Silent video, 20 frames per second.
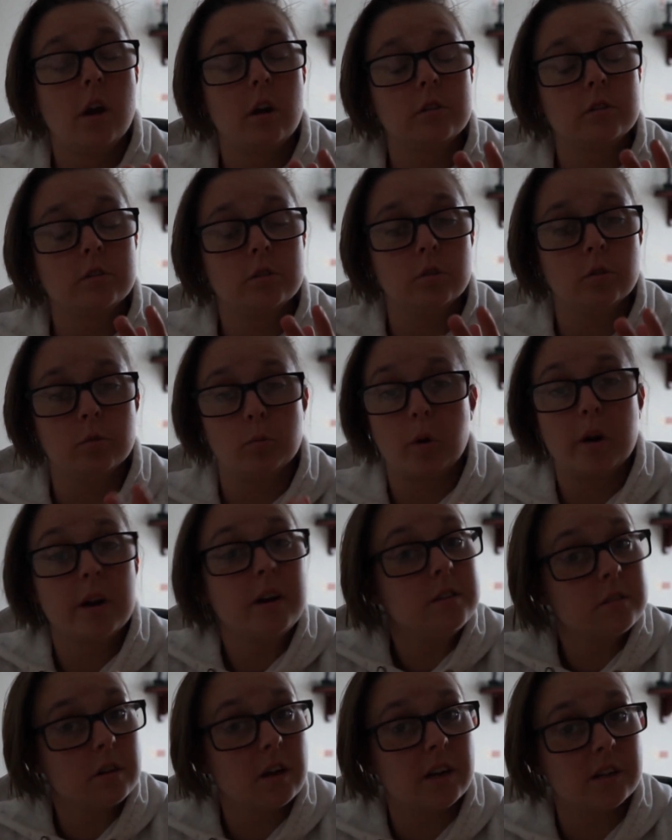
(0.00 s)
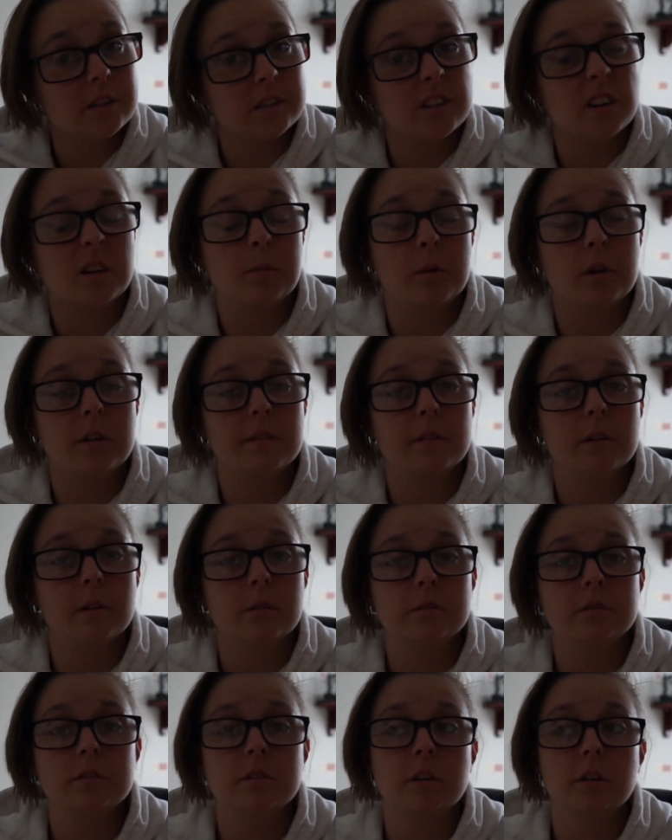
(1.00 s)
to what is actually on my
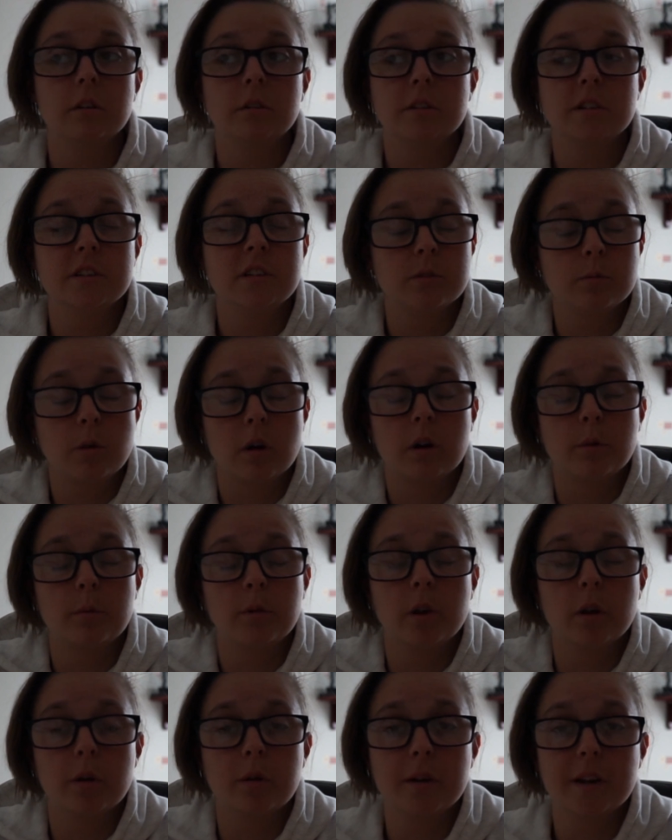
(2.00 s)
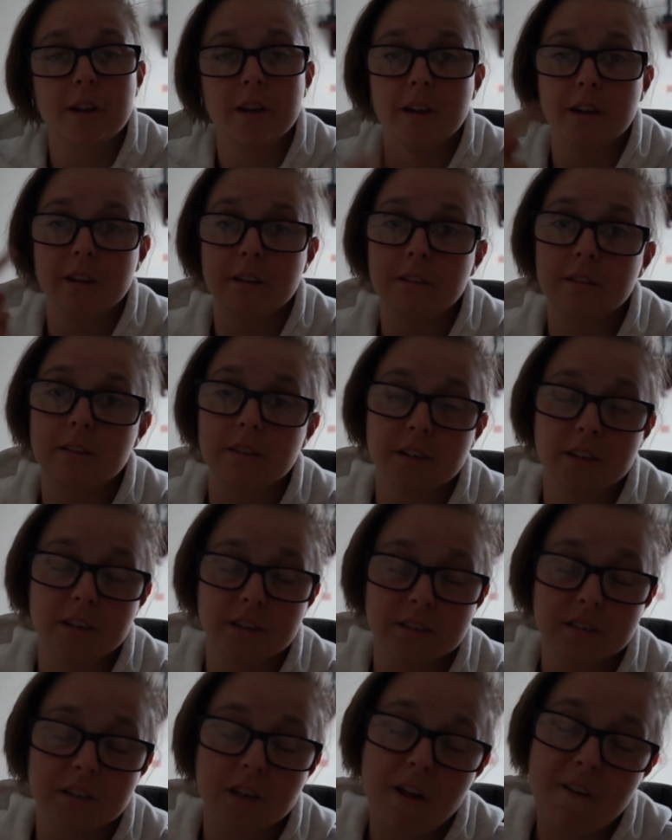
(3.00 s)
phone. So this is what I'm going to be doing in
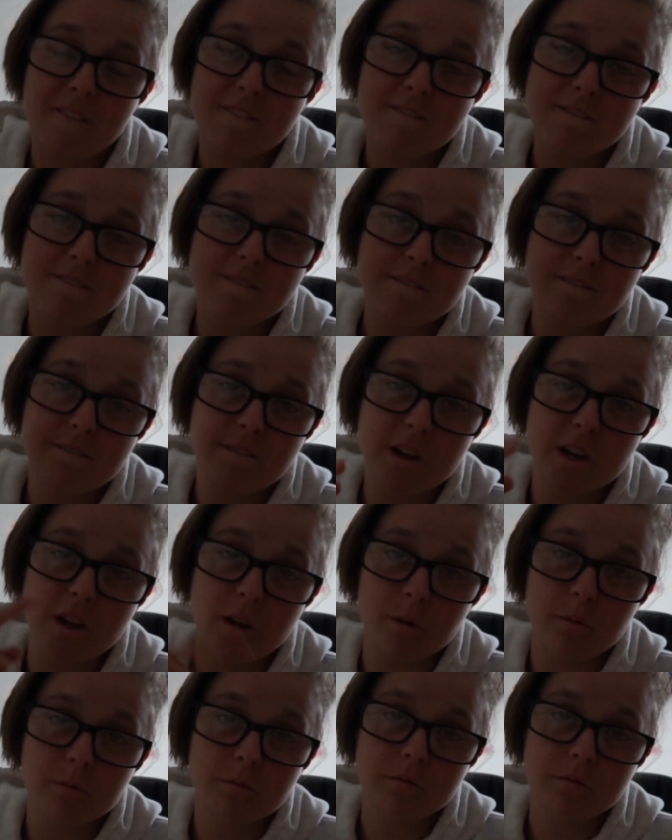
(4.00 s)
this video.